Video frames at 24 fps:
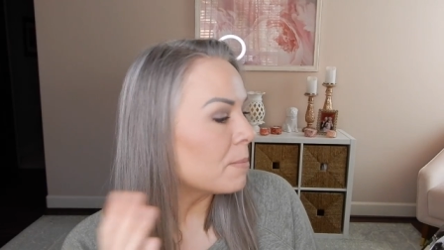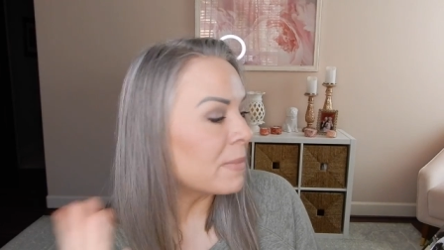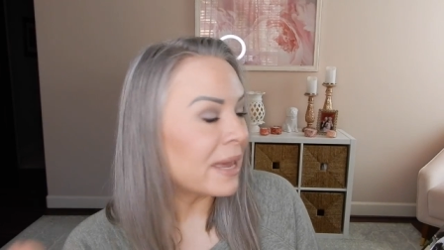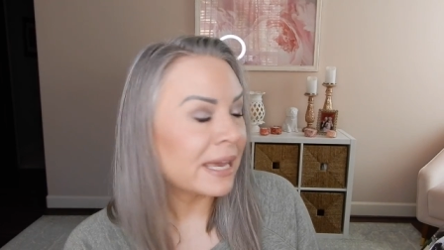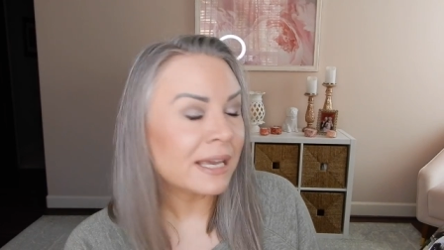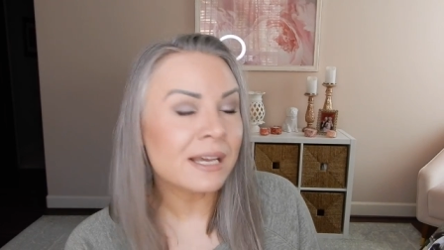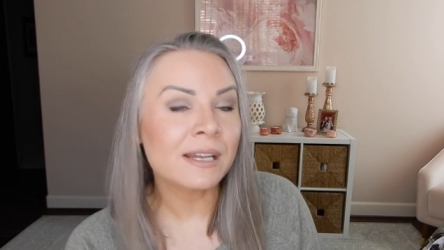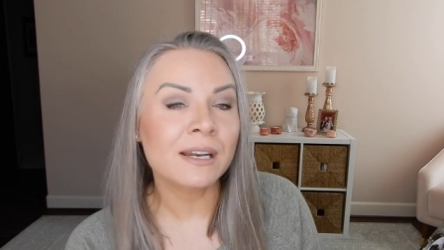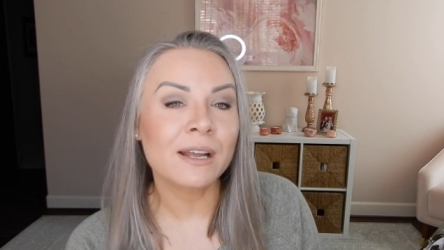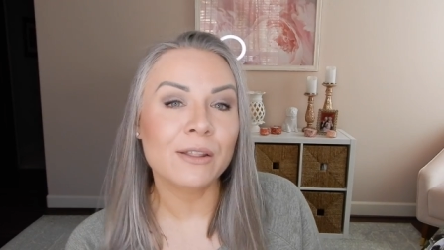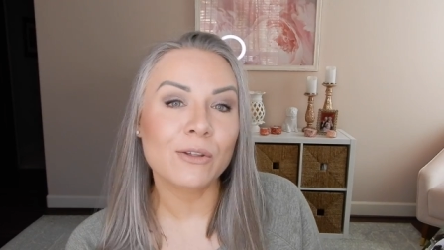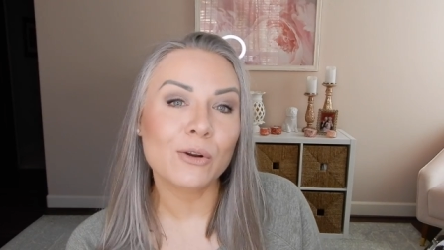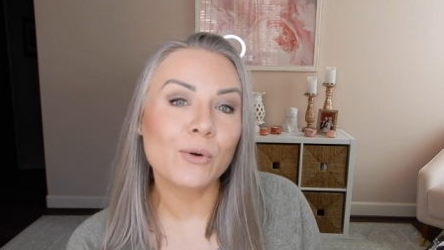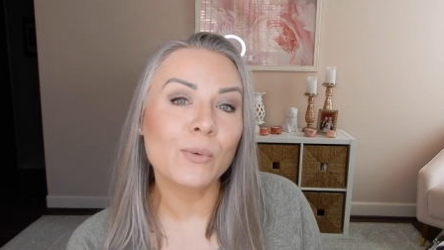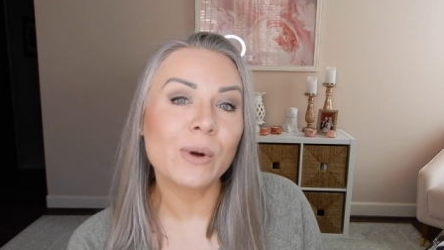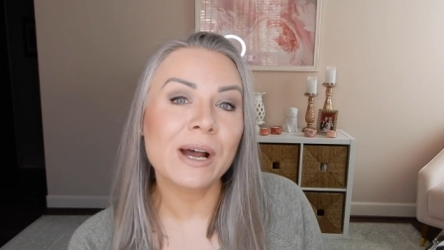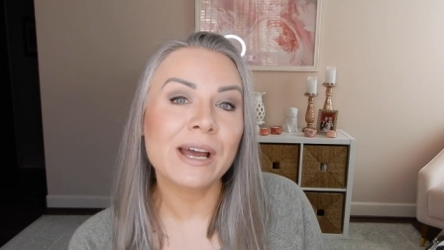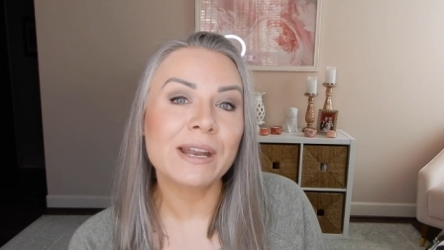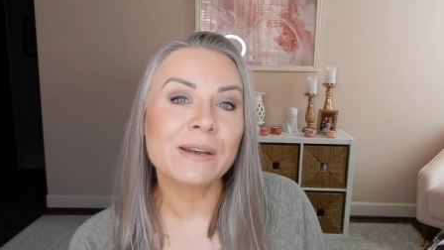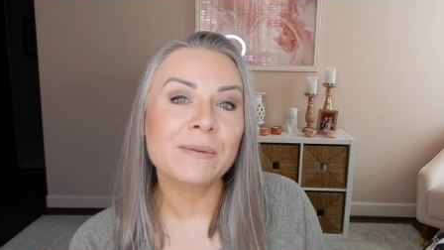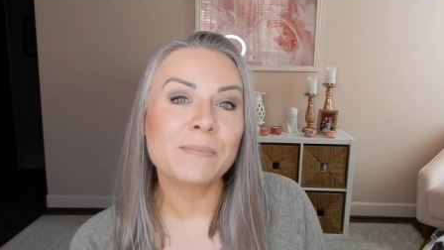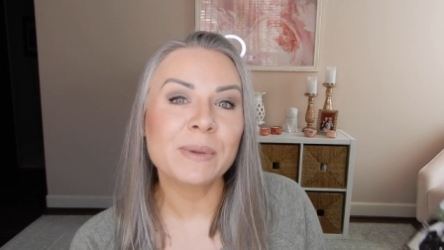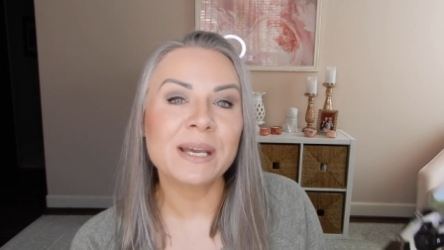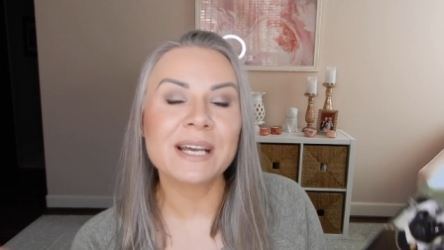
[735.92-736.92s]
make another
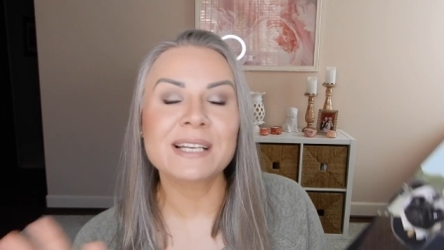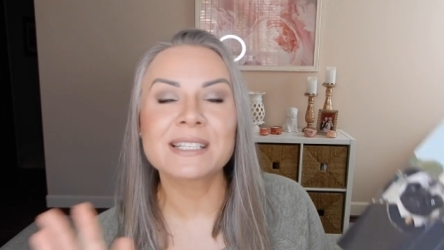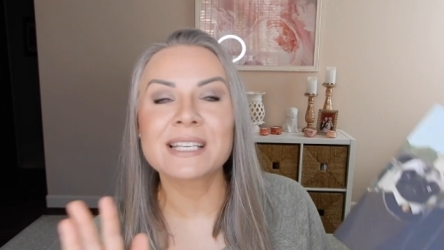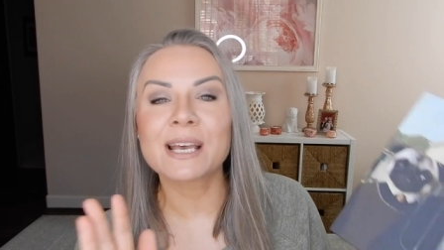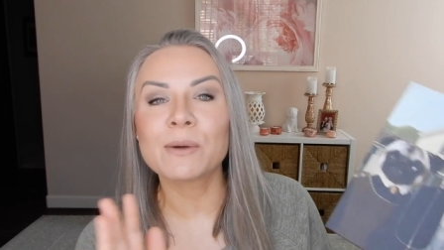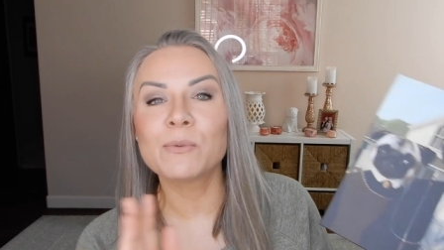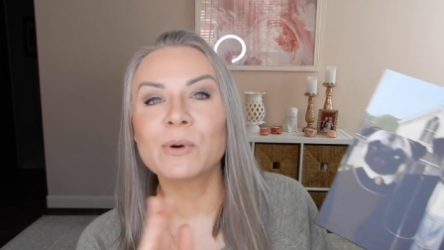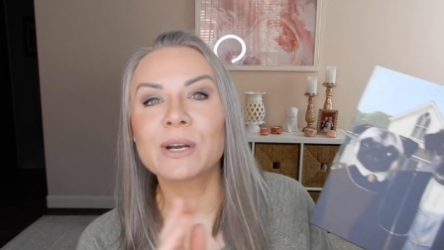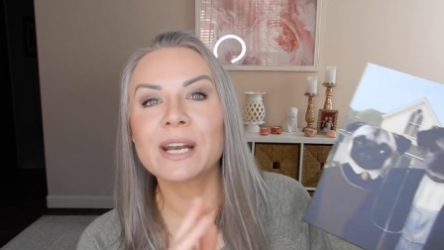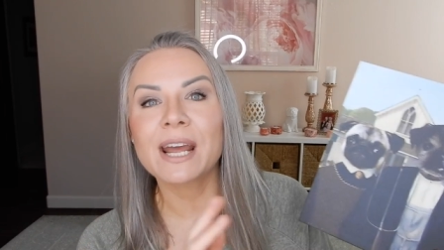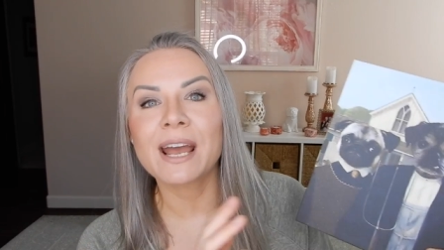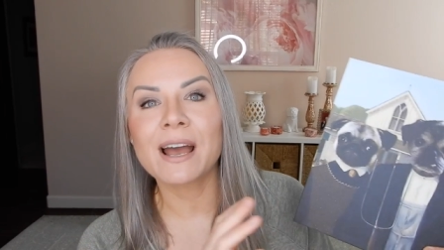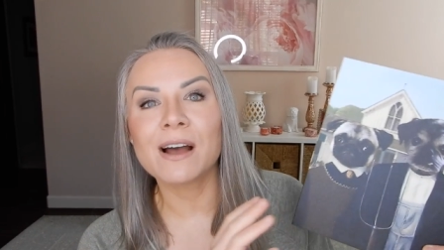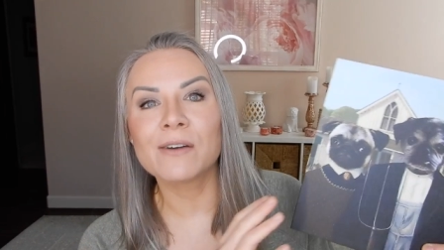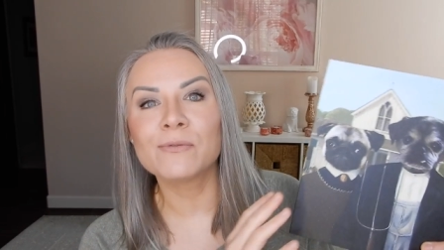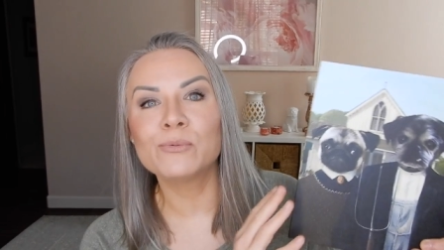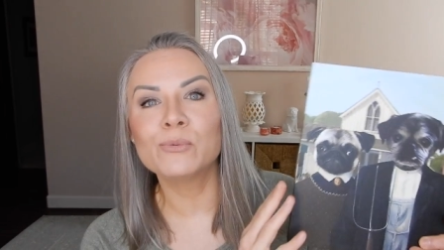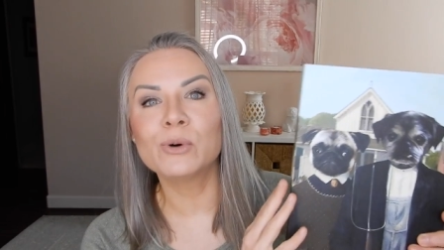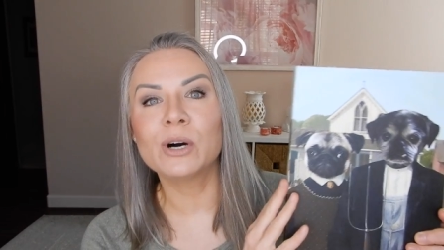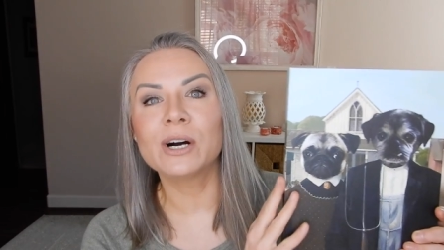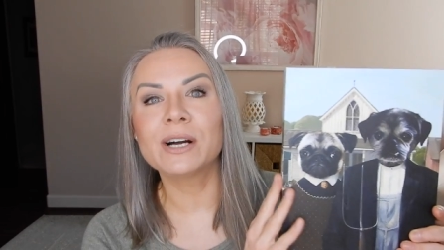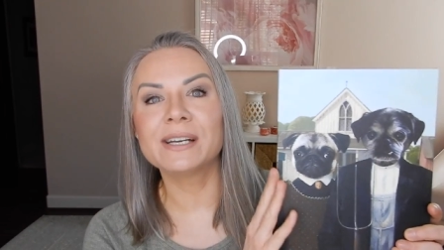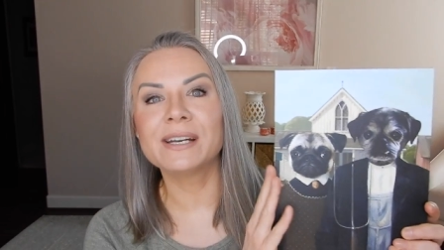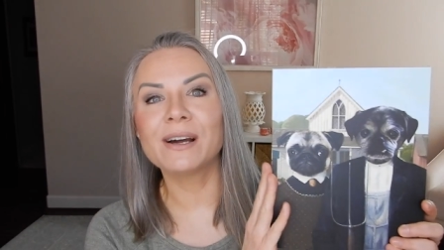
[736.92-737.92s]
one because I want to
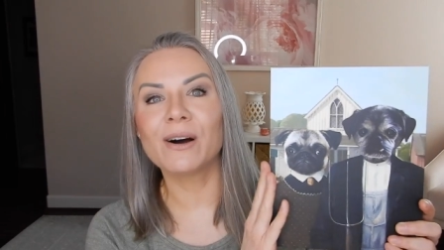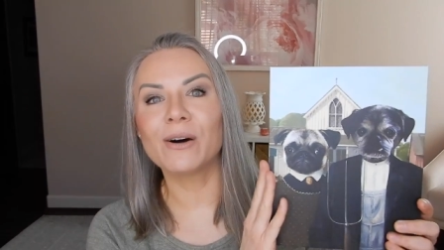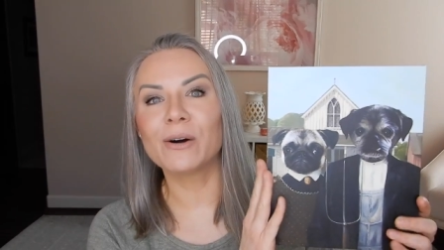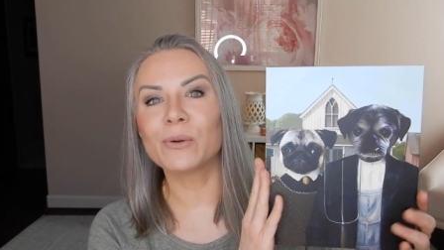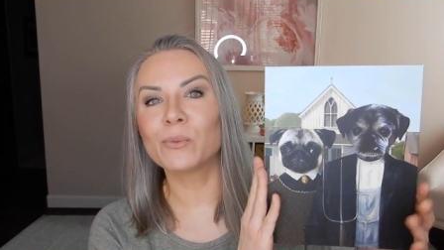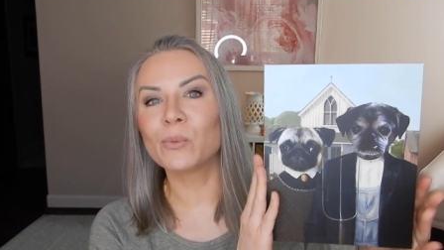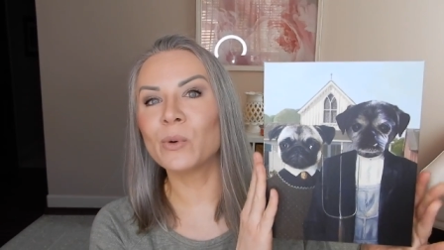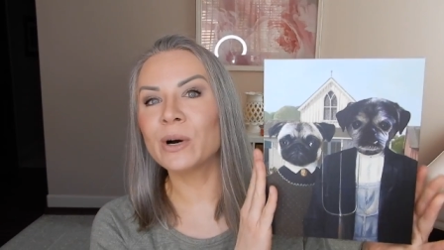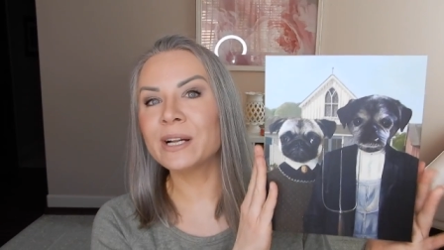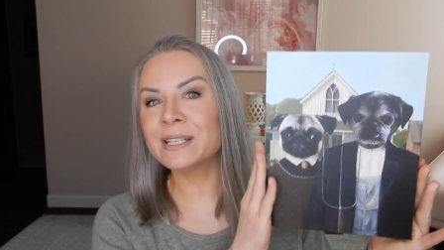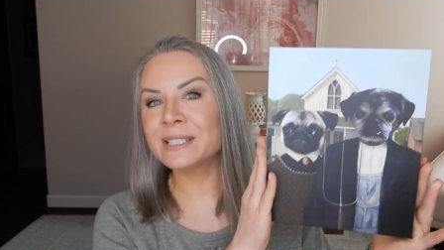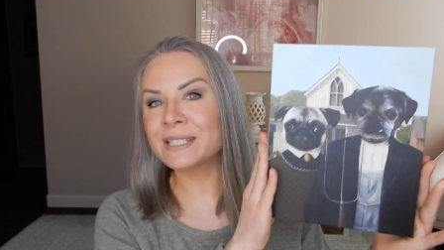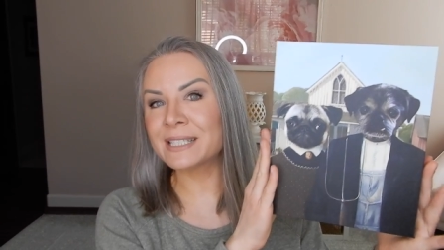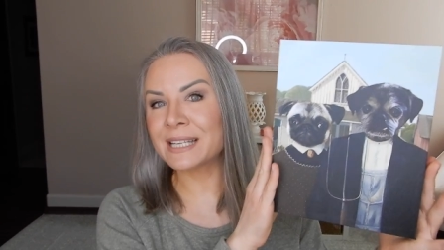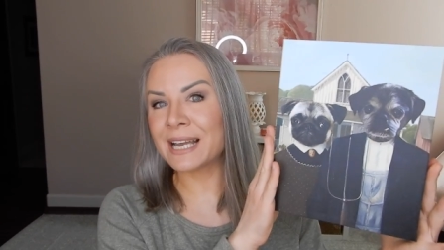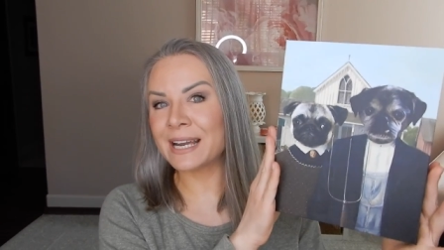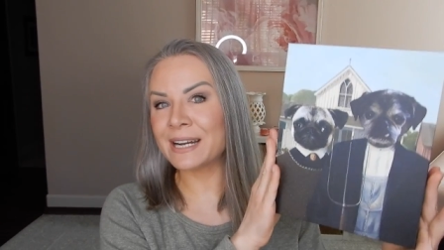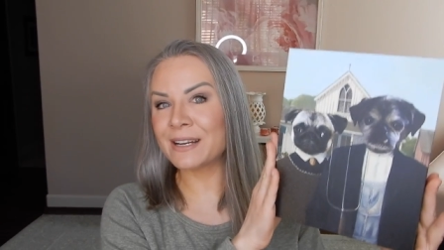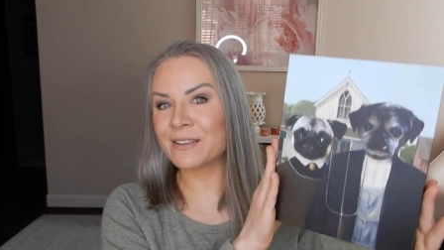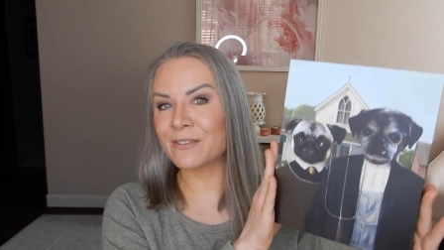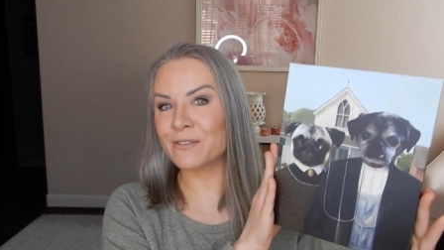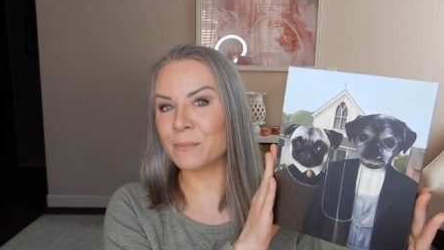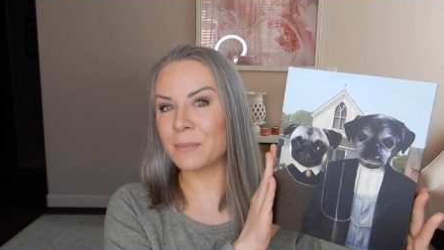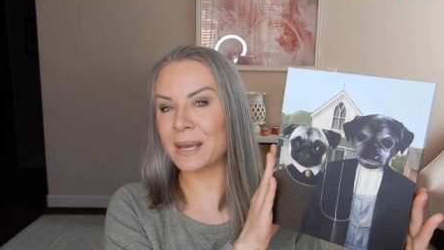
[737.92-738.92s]
have one on one
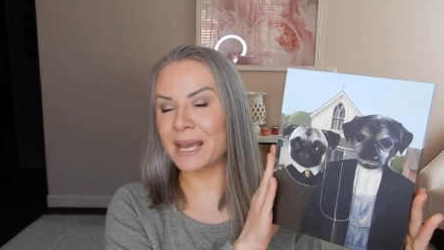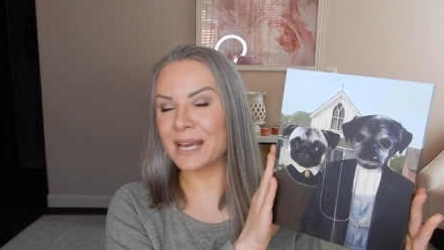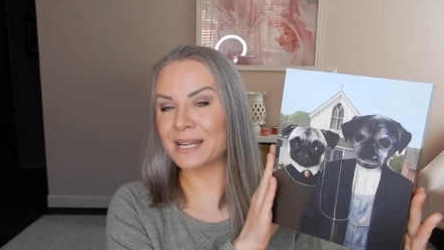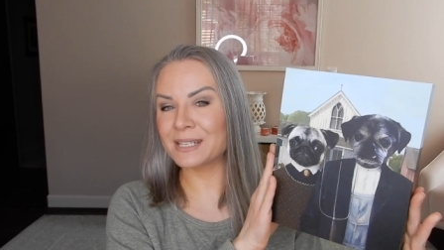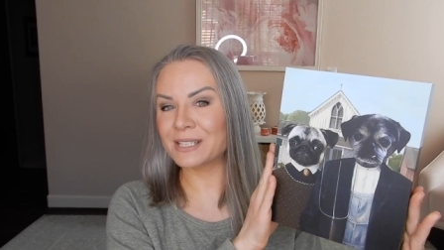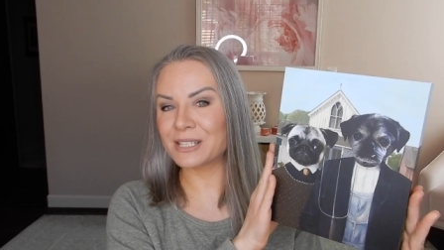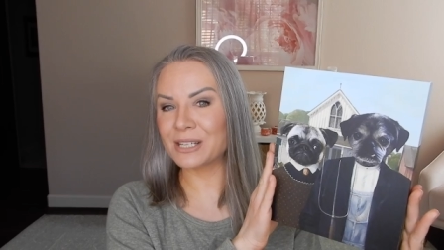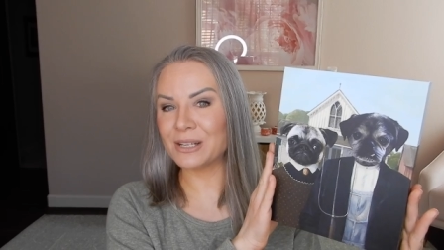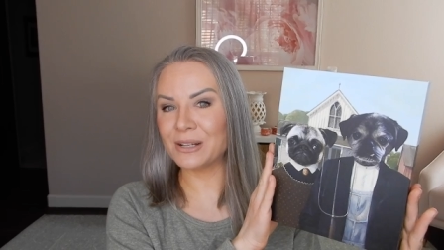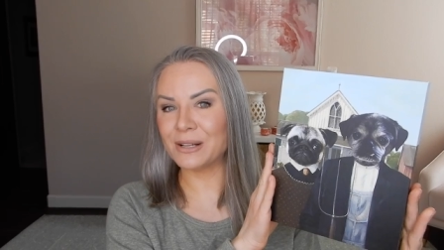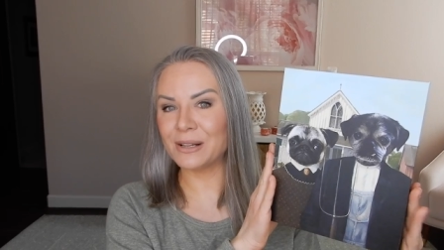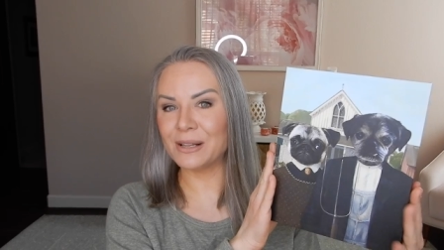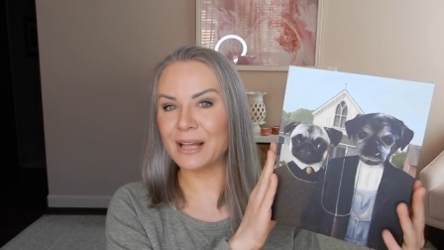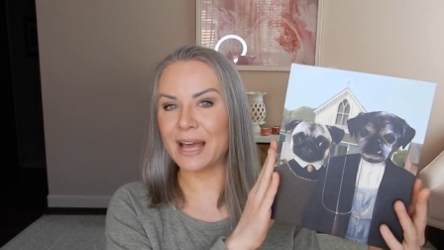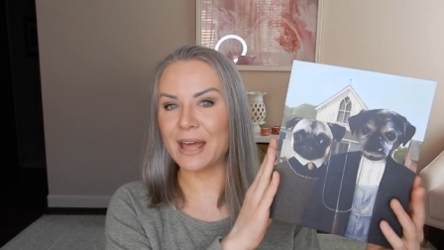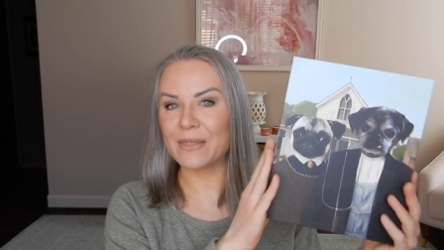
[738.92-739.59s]
side of the mantle